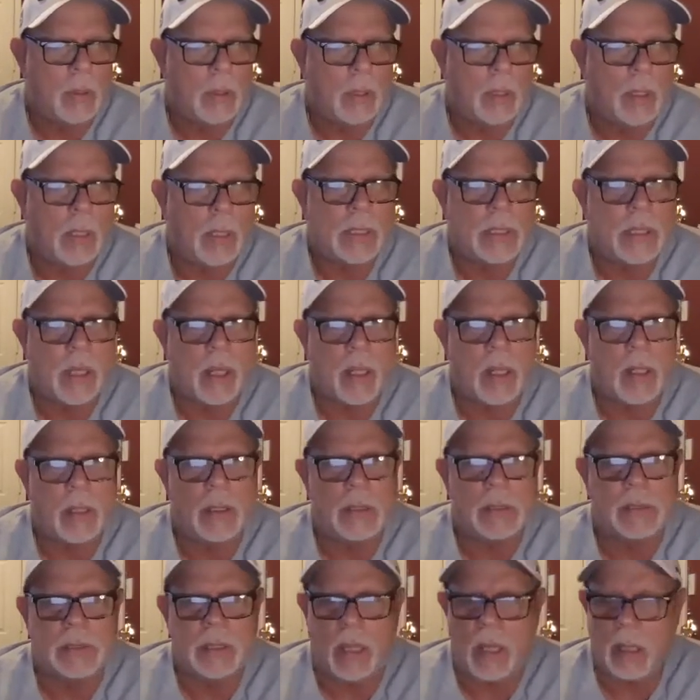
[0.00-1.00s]
It's all
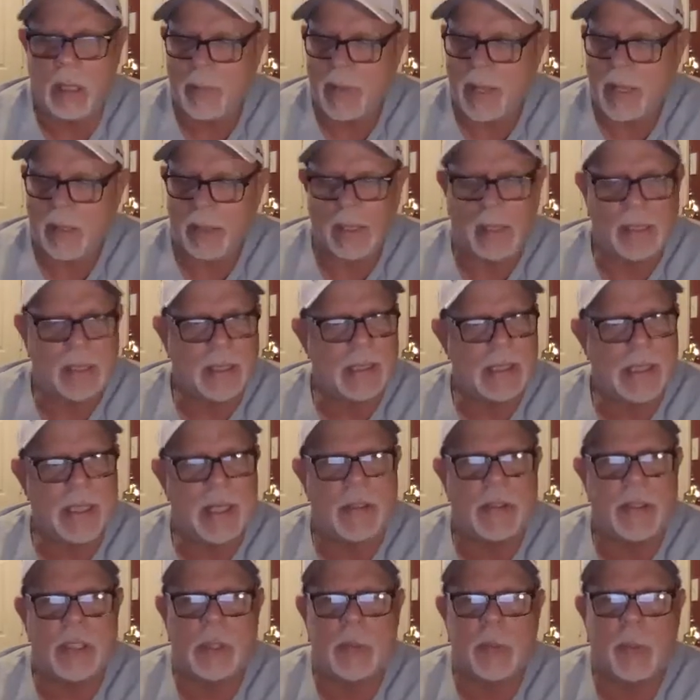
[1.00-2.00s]
about, like I
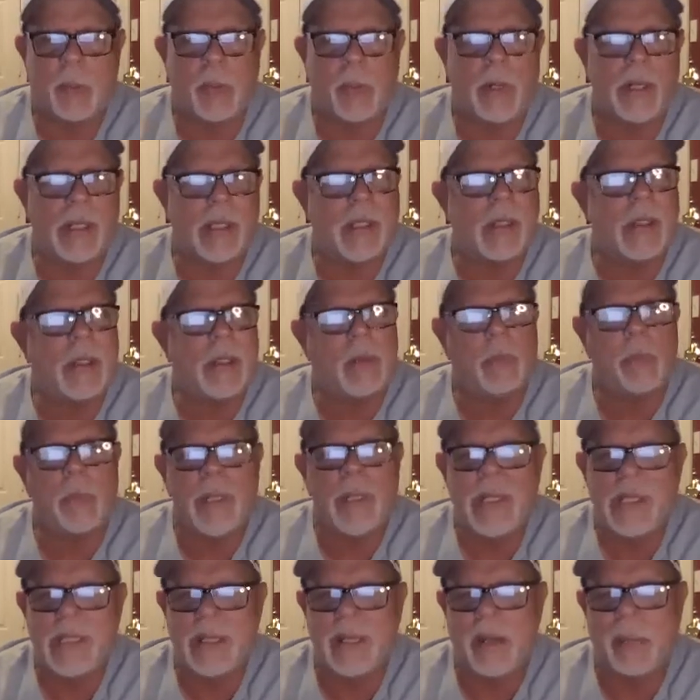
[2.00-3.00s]
said, just pressing the
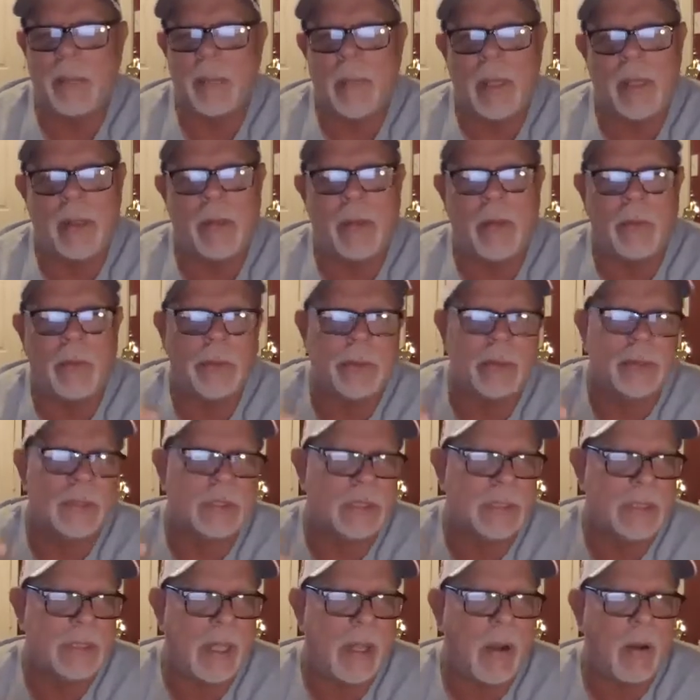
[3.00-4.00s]
reset button on
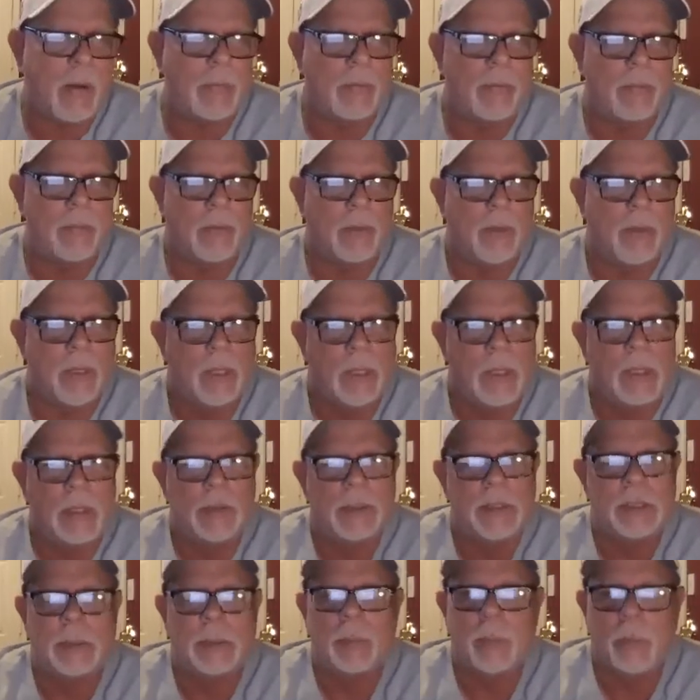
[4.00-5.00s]
yourself.
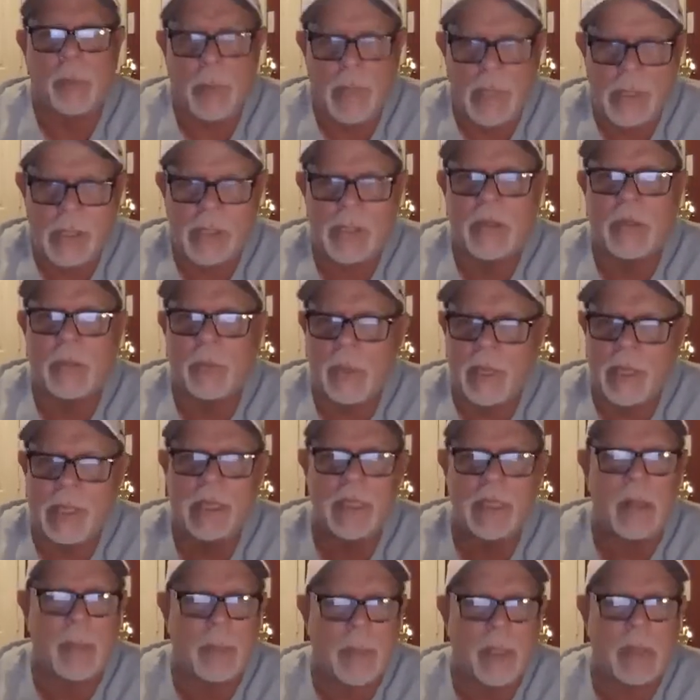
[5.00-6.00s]
Just press the
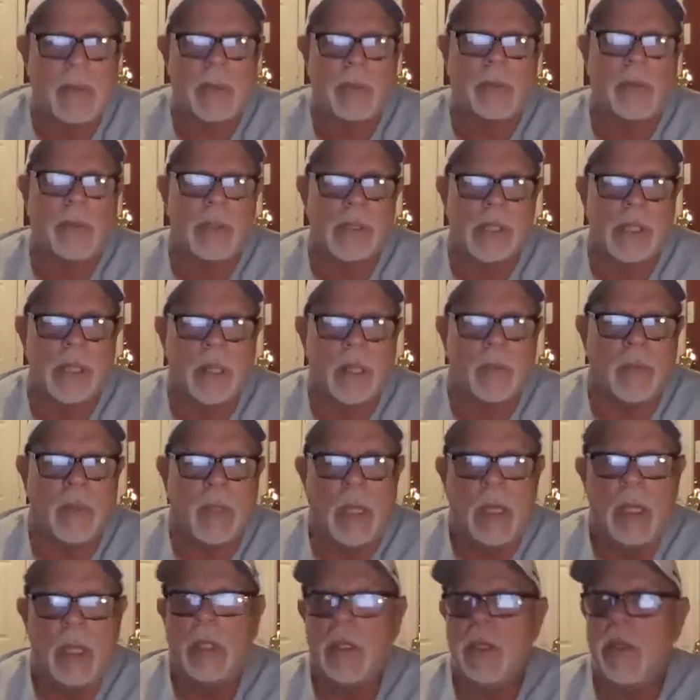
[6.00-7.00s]
reset button on yourself.
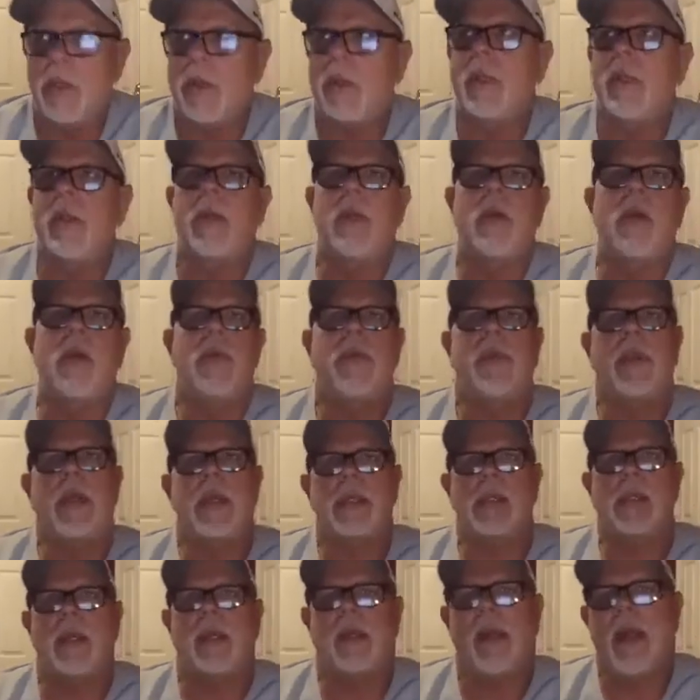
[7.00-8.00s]
You can do
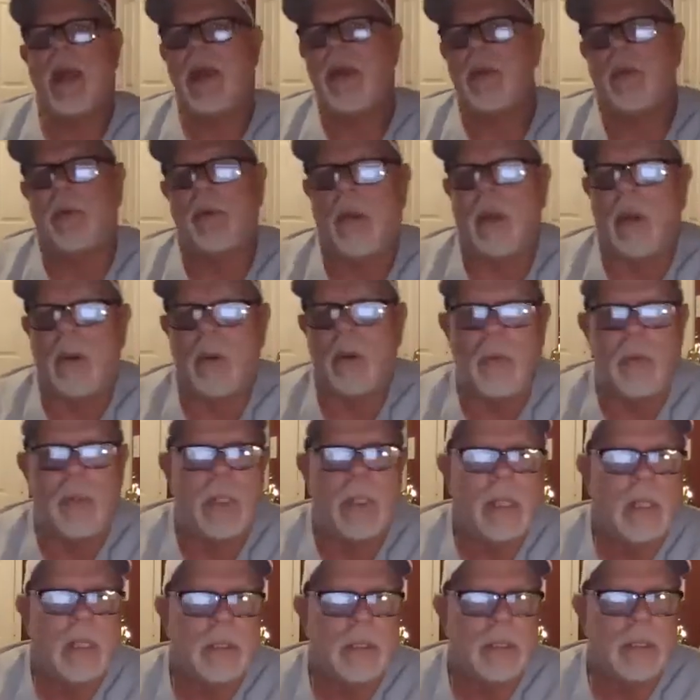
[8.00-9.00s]
things like, I don't know,
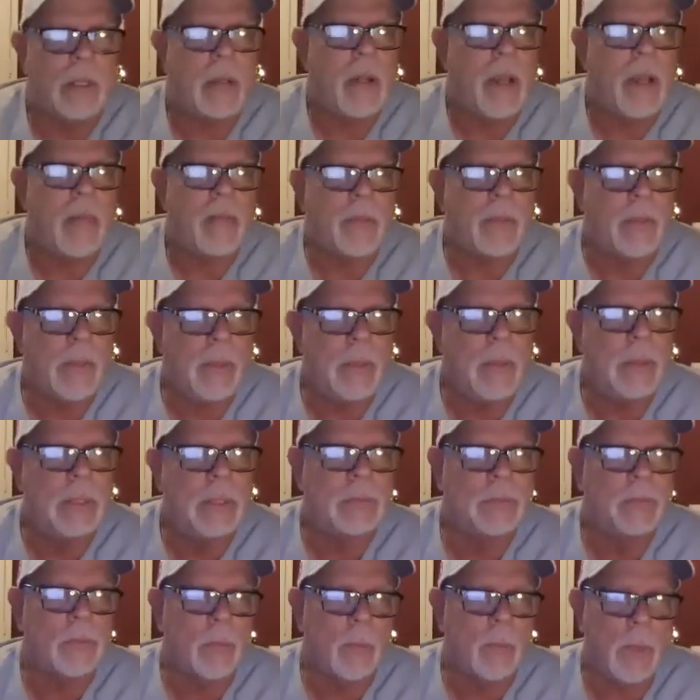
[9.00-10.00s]
turn off the
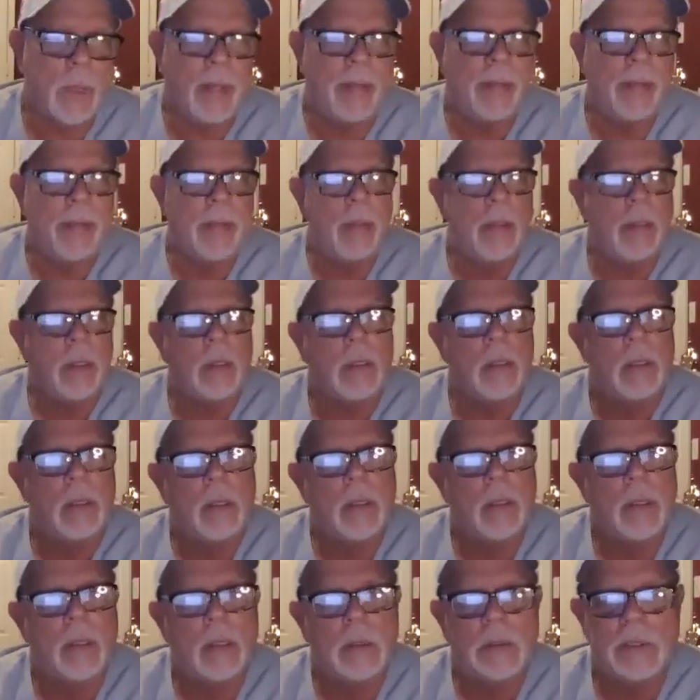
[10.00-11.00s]
news for one.
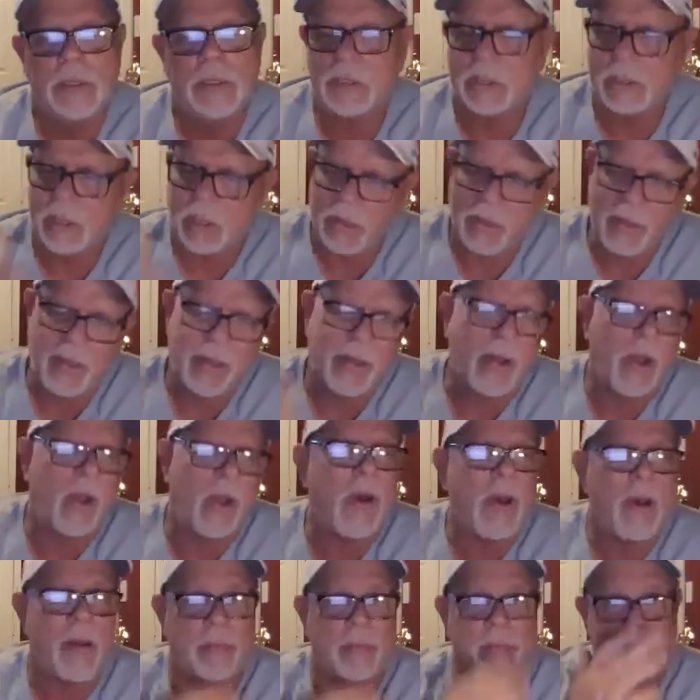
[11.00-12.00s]
Just turn it
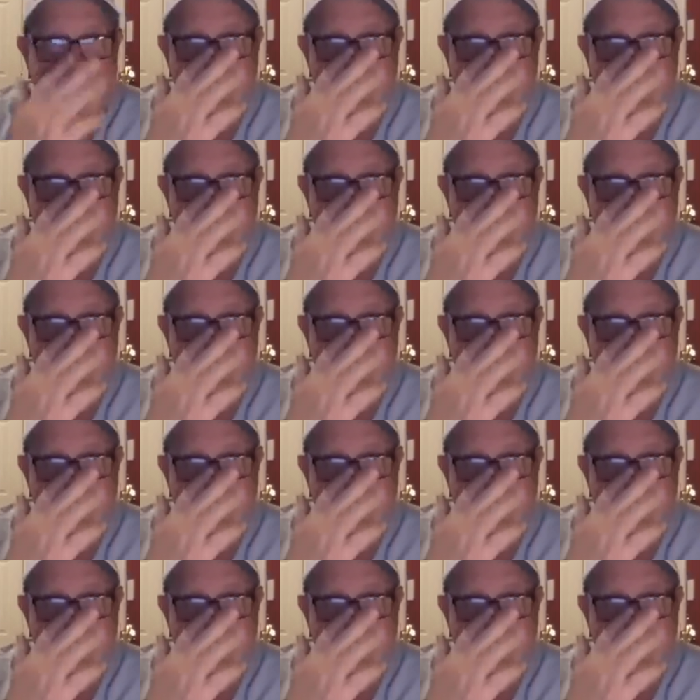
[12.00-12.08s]
off.